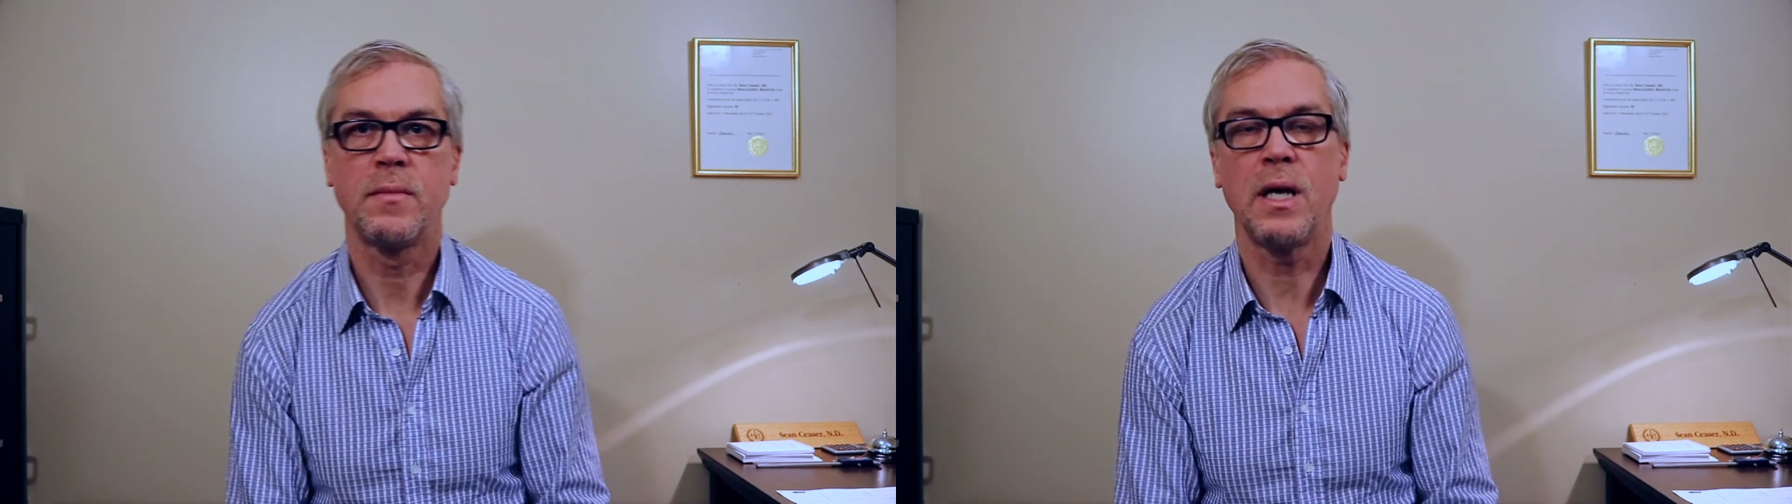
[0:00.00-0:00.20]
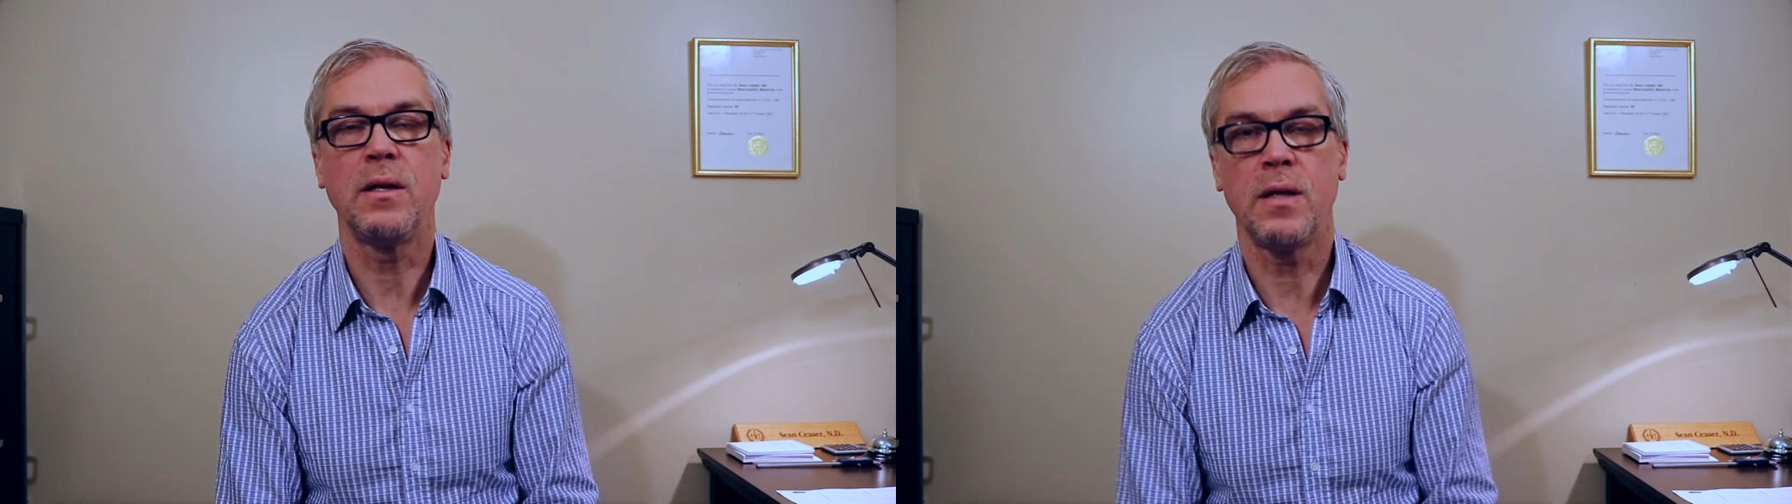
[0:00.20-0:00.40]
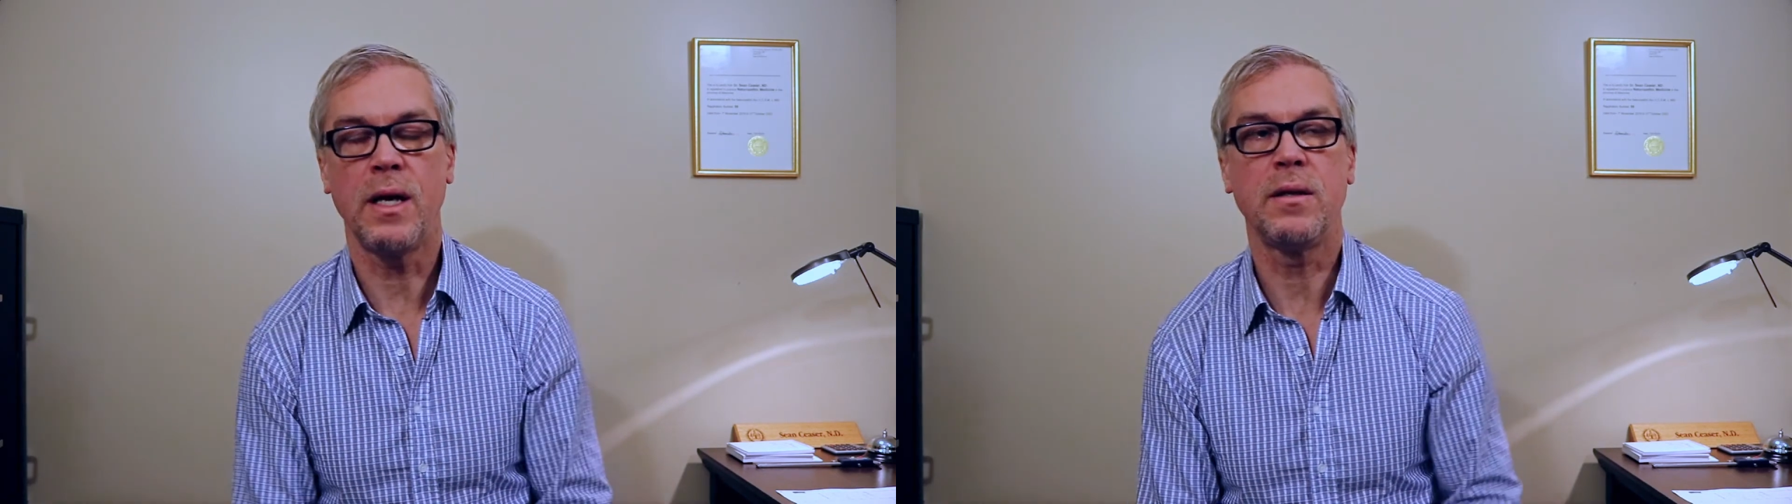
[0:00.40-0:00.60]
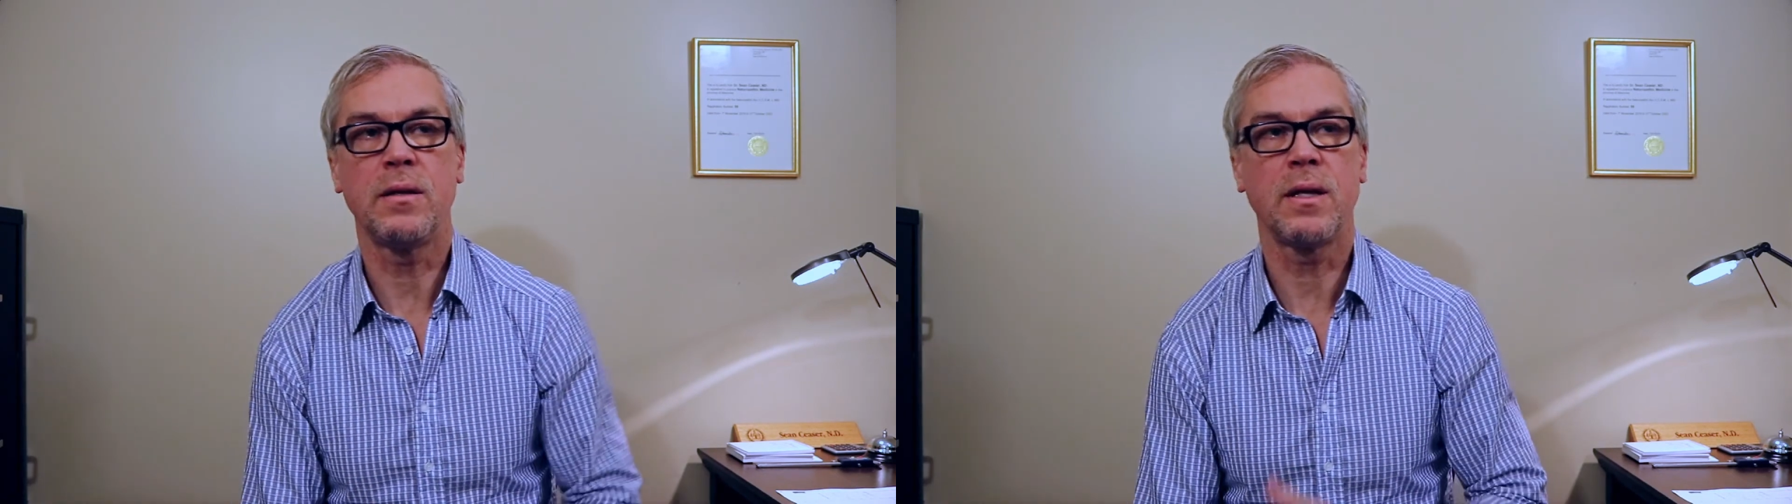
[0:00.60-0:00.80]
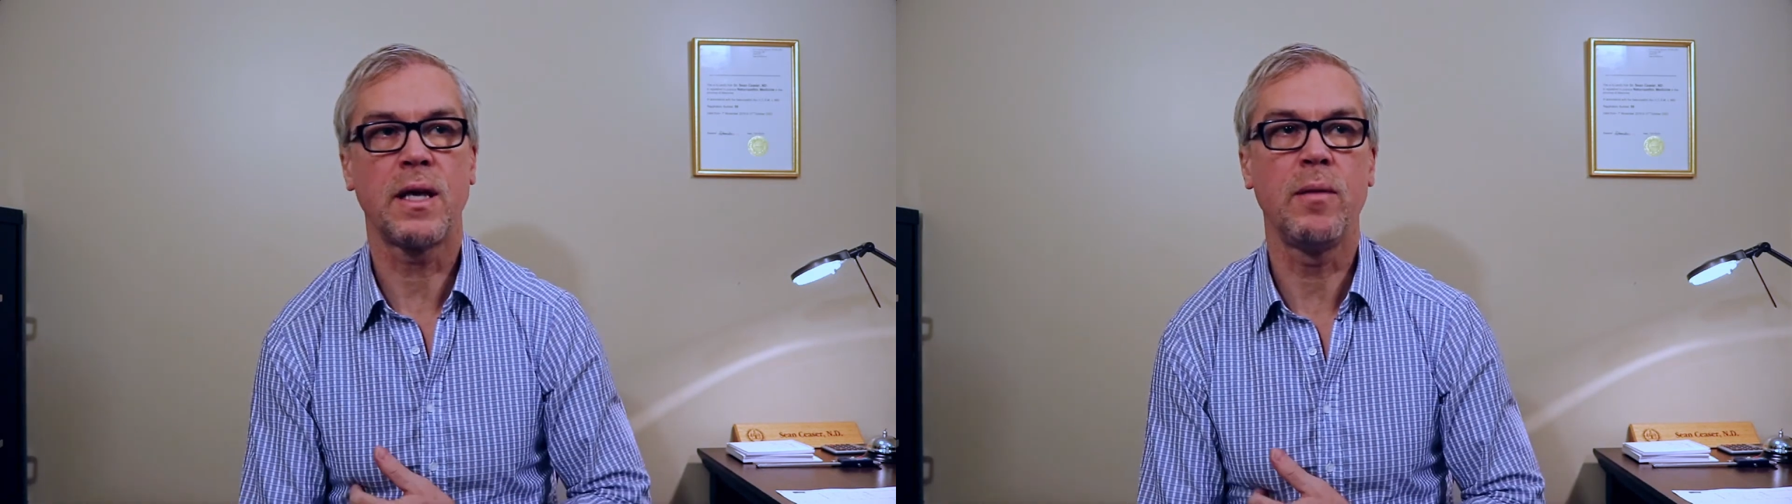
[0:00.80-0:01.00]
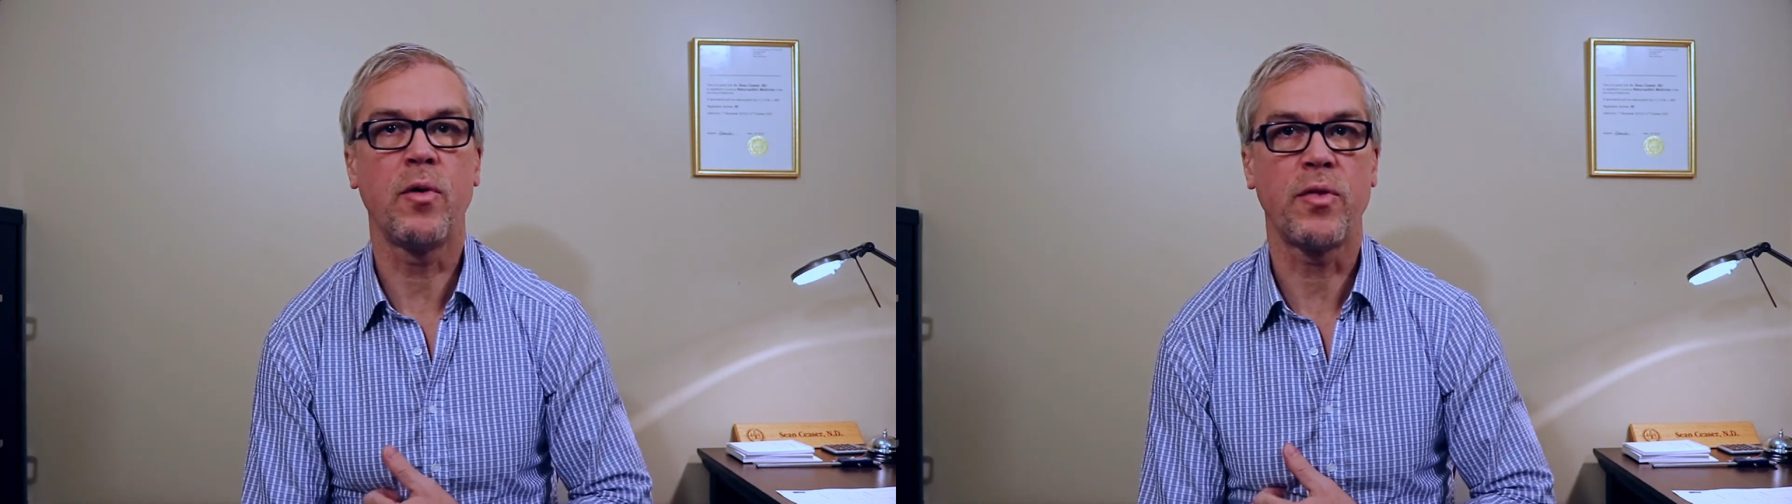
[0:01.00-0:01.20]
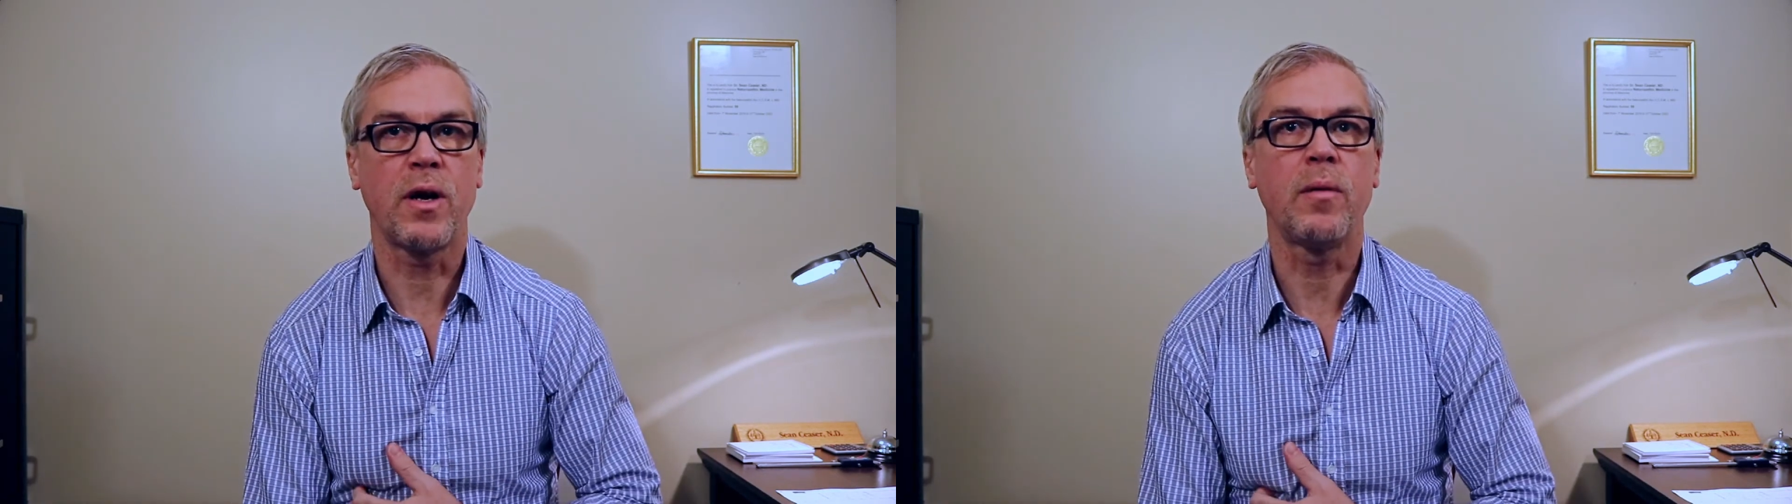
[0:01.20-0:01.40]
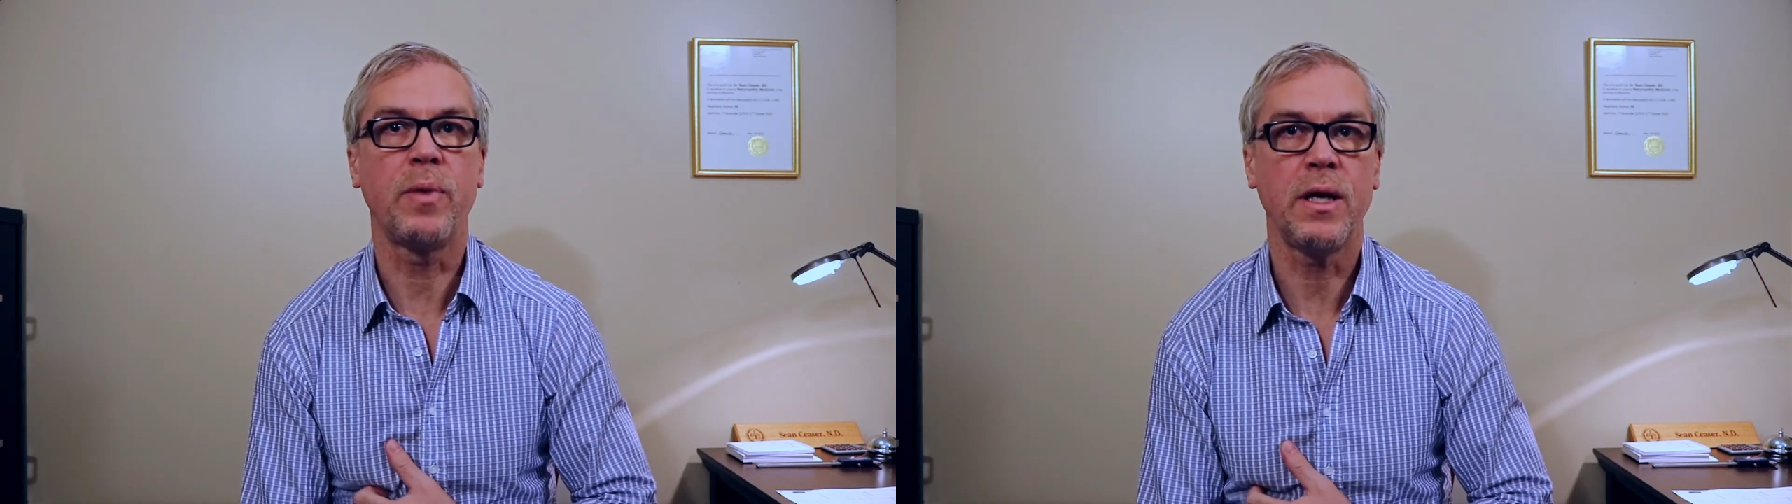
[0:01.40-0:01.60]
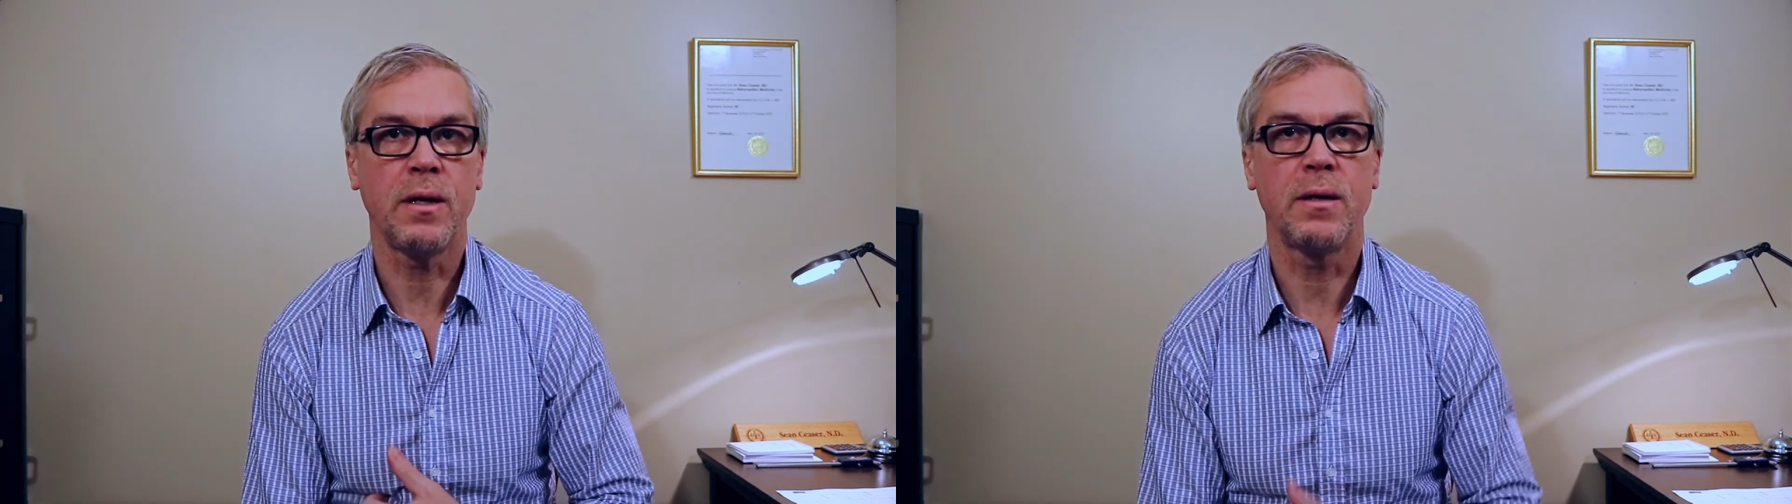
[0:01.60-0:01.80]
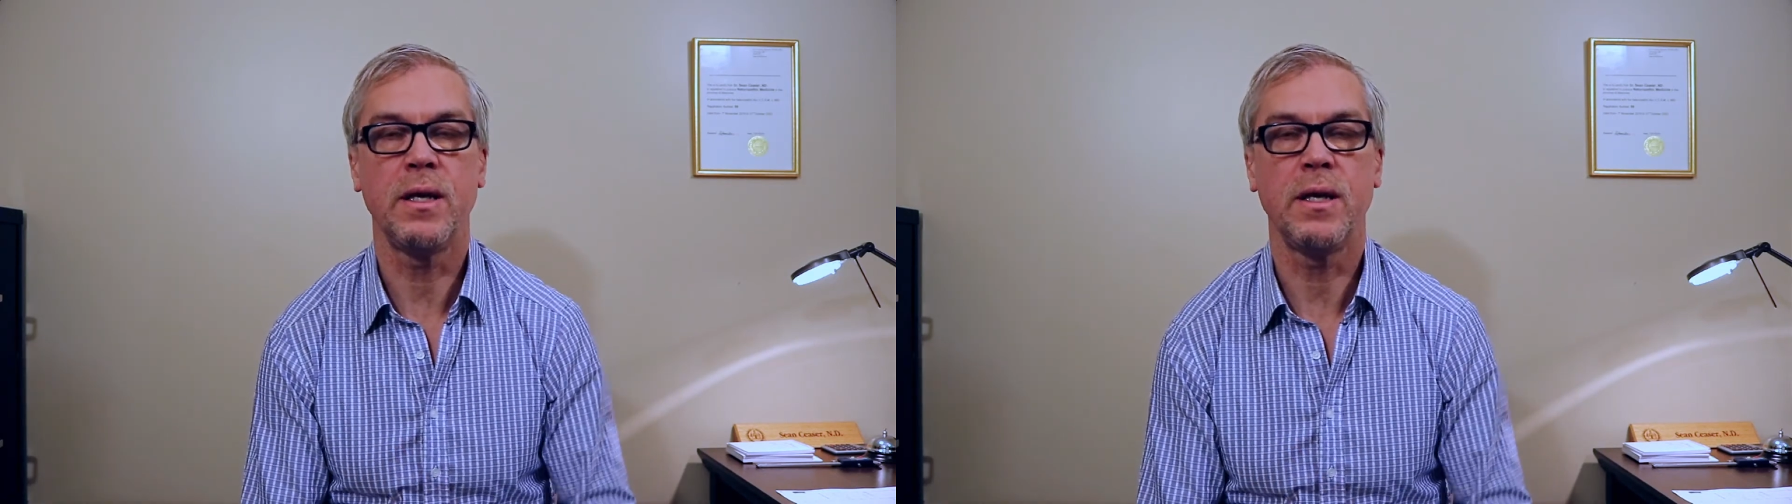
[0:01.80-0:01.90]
and and the chemotherapy